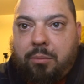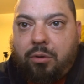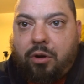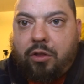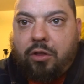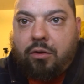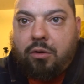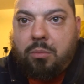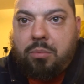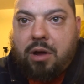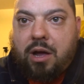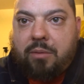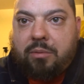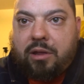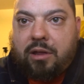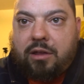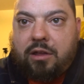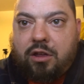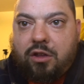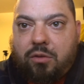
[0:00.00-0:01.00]
brother would
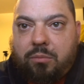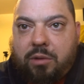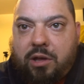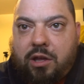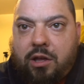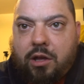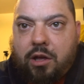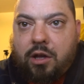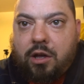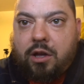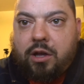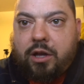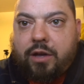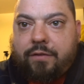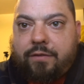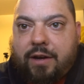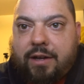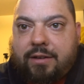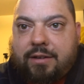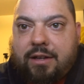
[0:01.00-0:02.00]
probably kill me
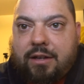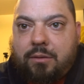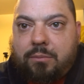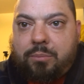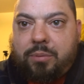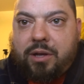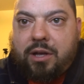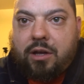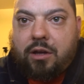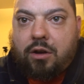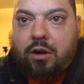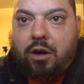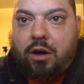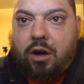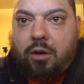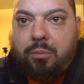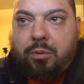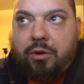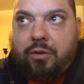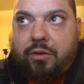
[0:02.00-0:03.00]
if I didn't pick
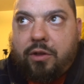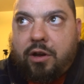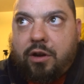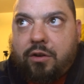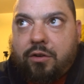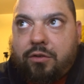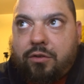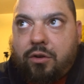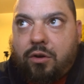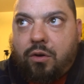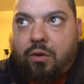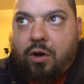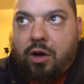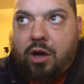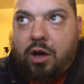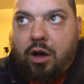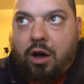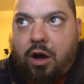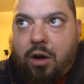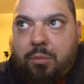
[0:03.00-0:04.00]
Auburn there. So
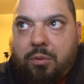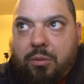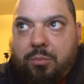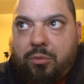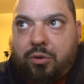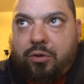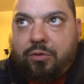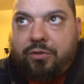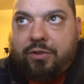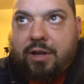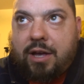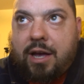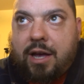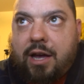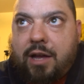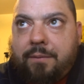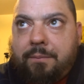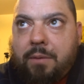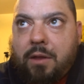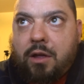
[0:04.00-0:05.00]
Auburn moves
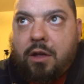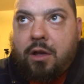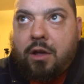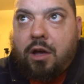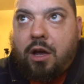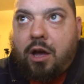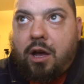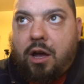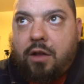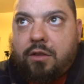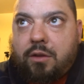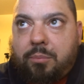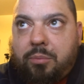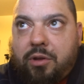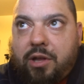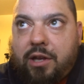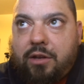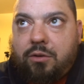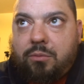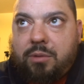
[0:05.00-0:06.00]
on to
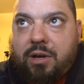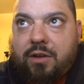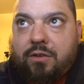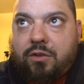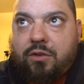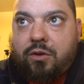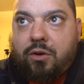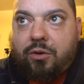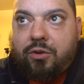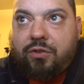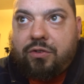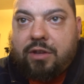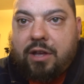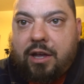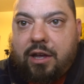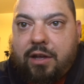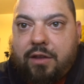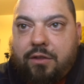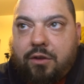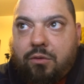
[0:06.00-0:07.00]
play New Mexico
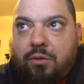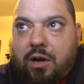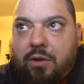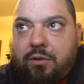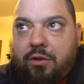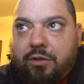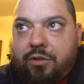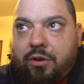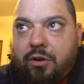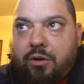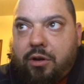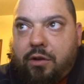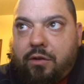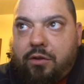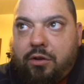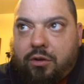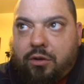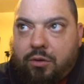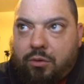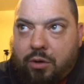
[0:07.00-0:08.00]
State in the round of
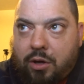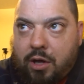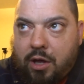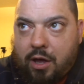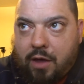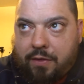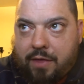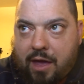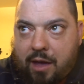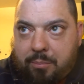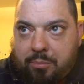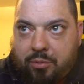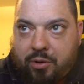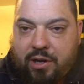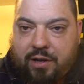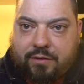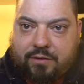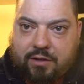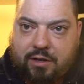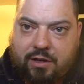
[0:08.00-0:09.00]
32. That
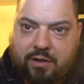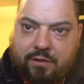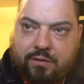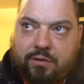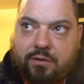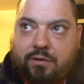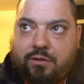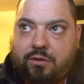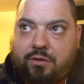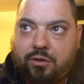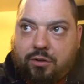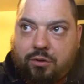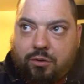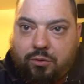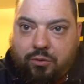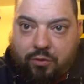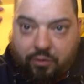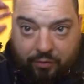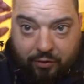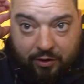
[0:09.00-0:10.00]
brings us
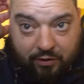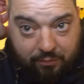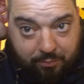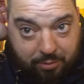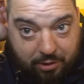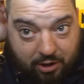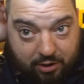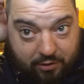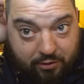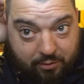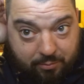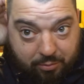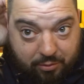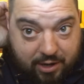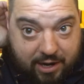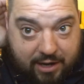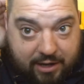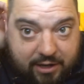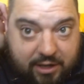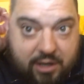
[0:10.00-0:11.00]
to this part of the
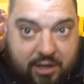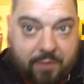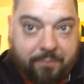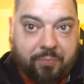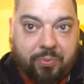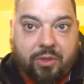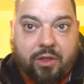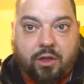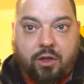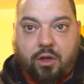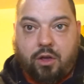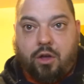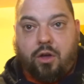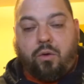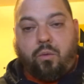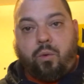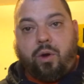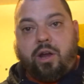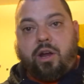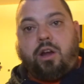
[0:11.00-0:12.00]
bracket
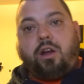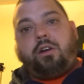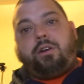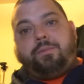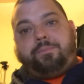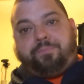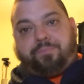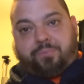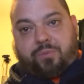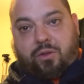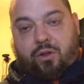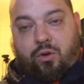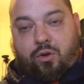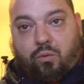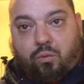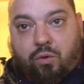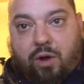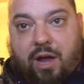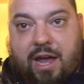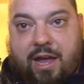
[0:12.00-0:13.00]
where
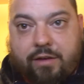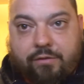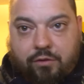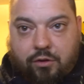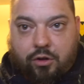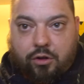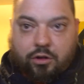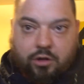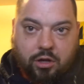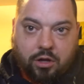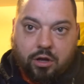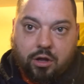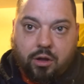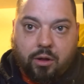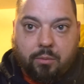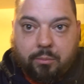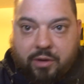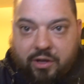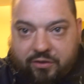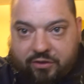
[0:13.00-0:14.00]
rival
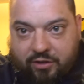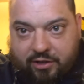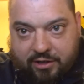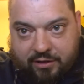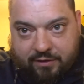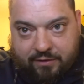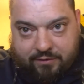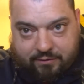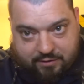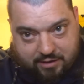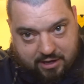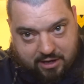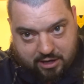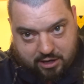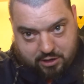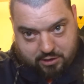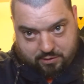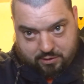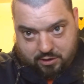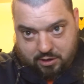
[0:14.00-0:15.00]
Michigan
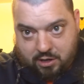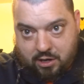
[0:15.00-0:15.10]
State